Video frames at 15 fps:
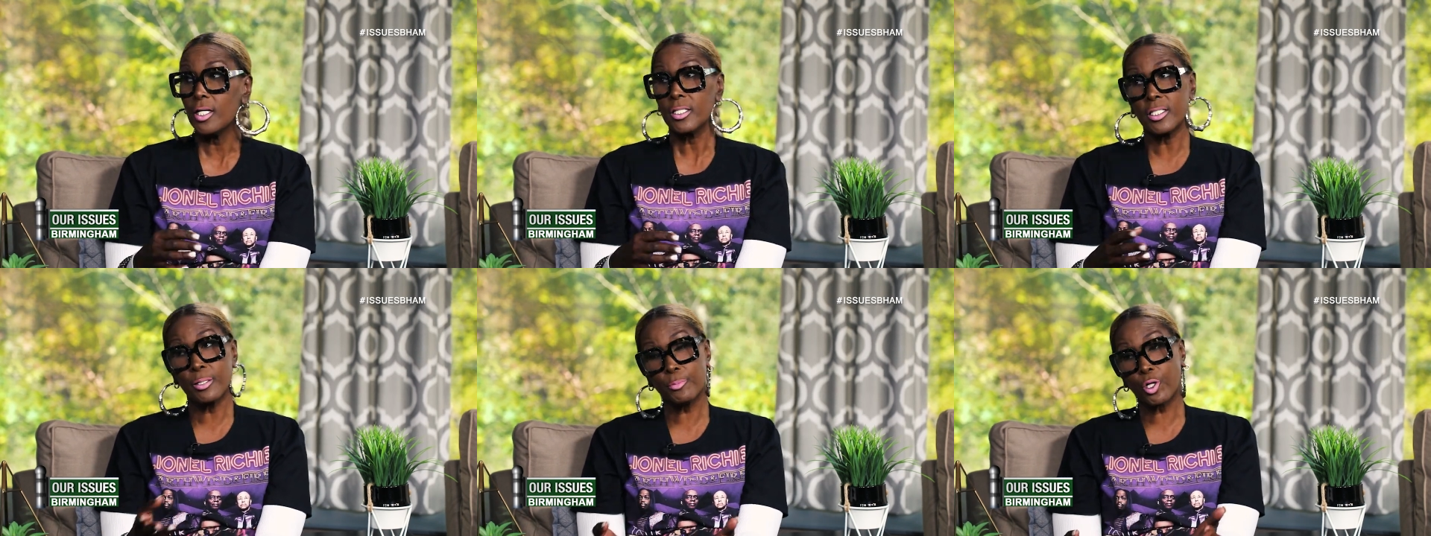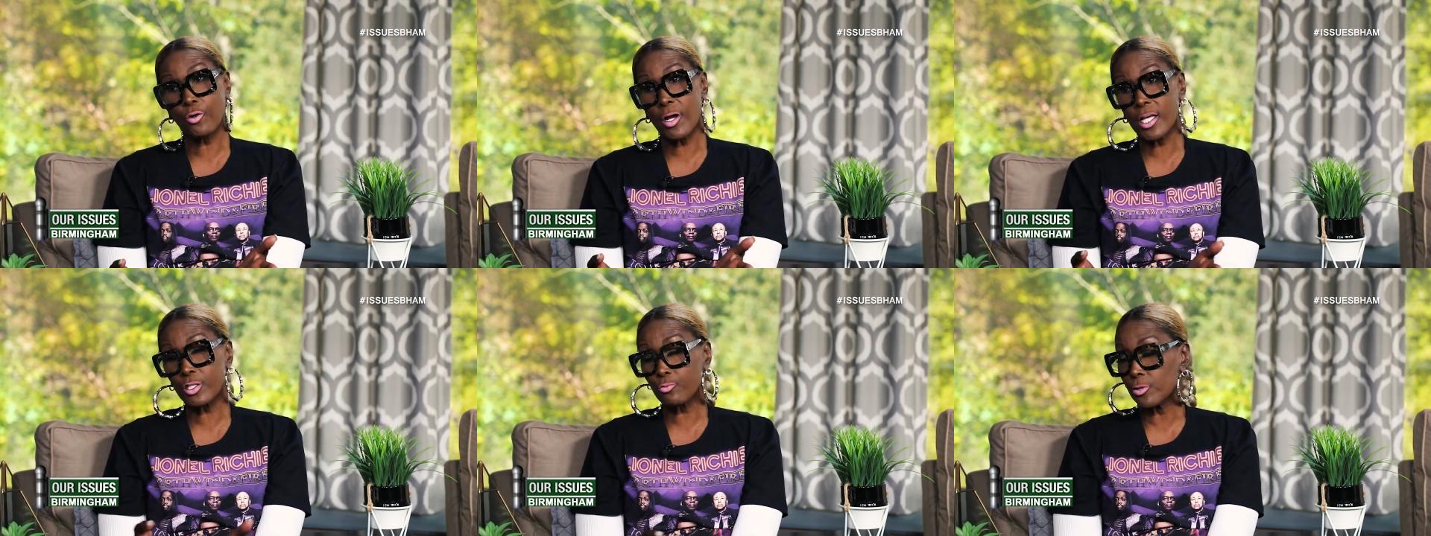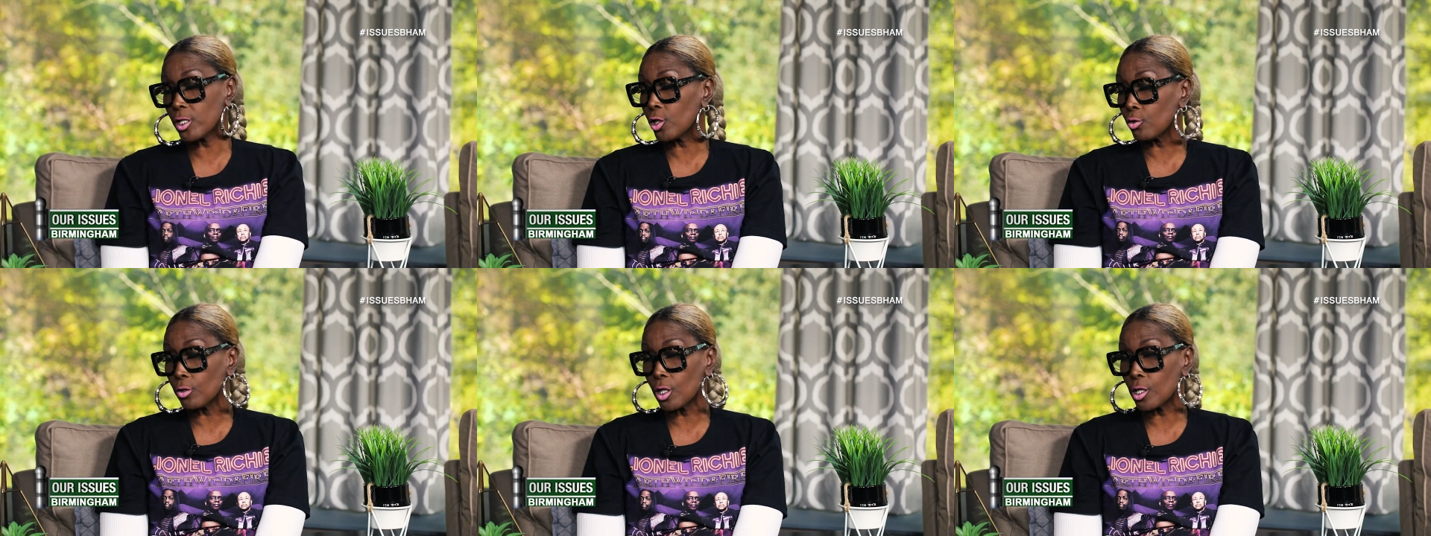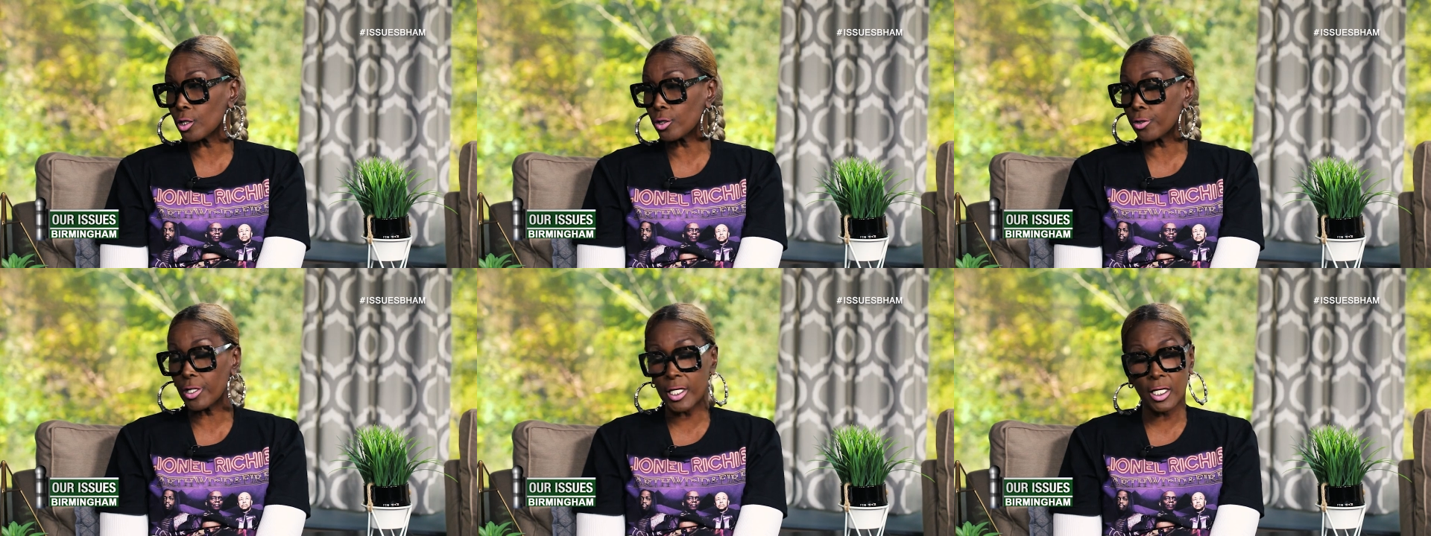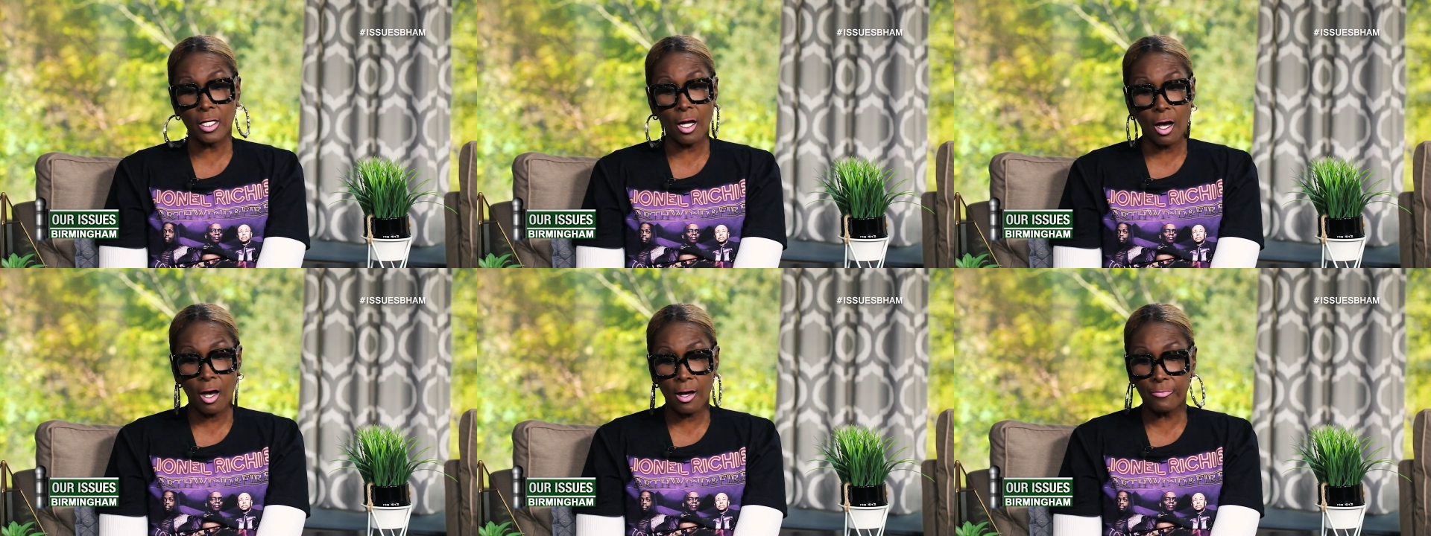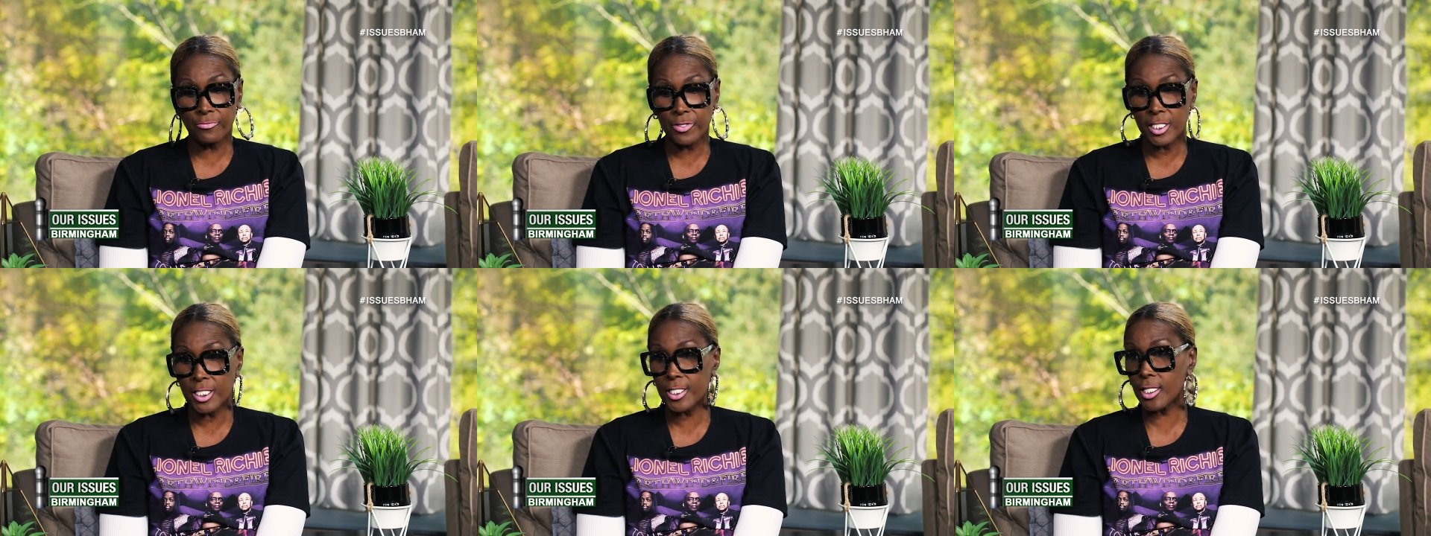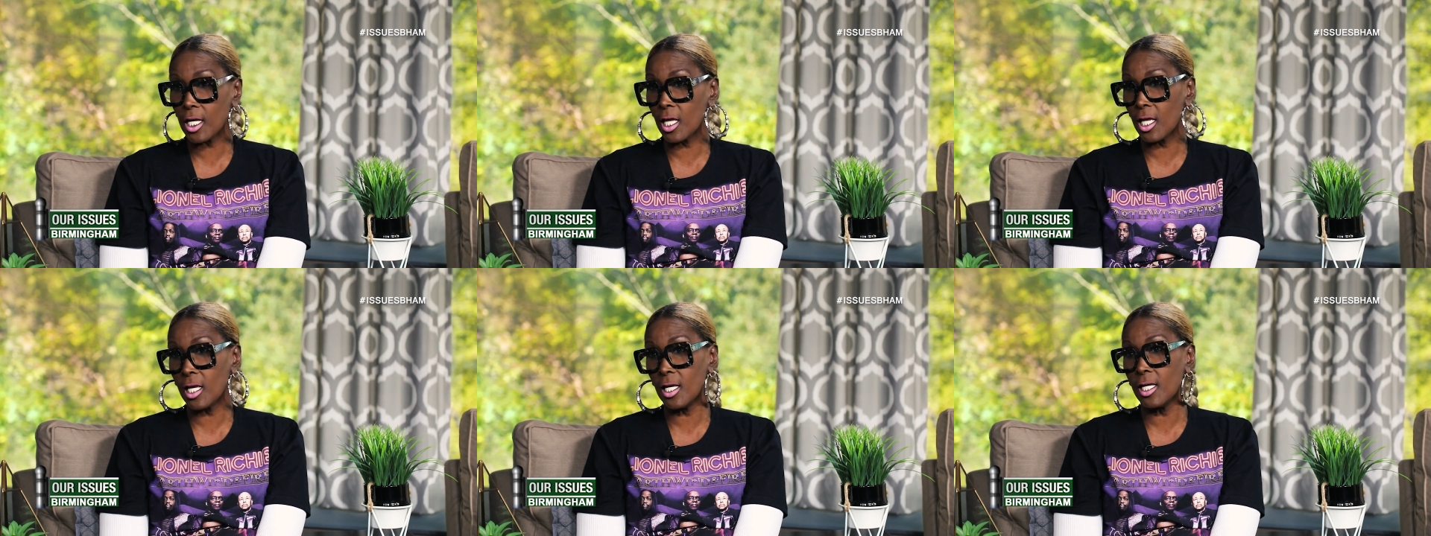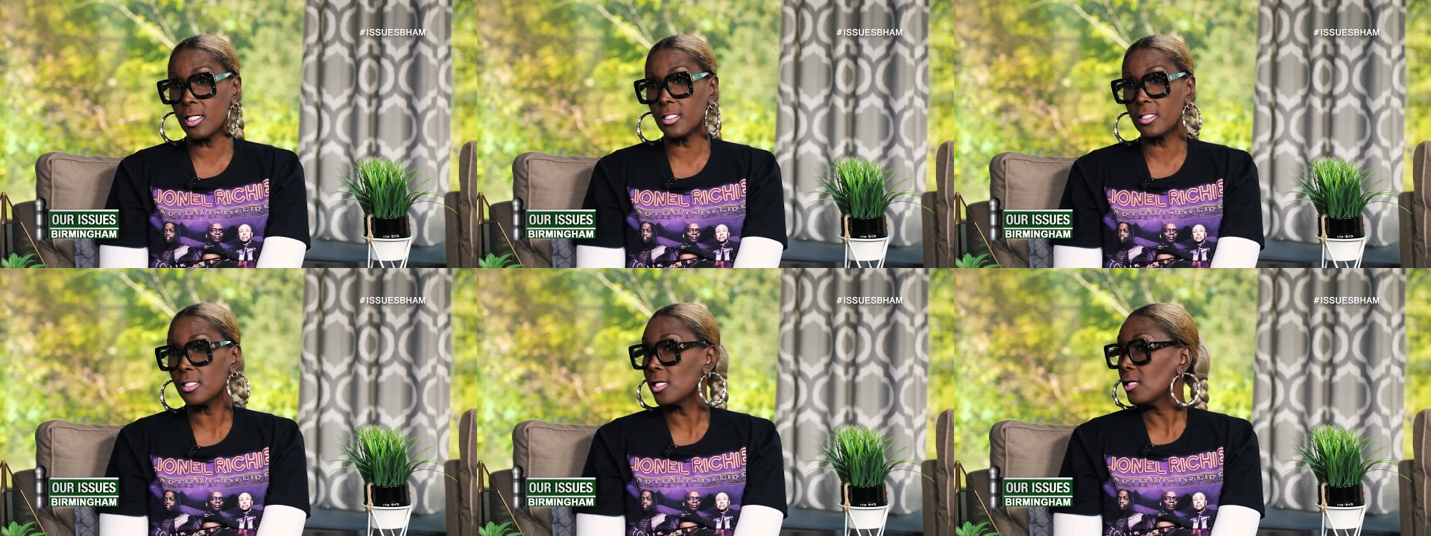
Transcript: Democrats were no longer in office, and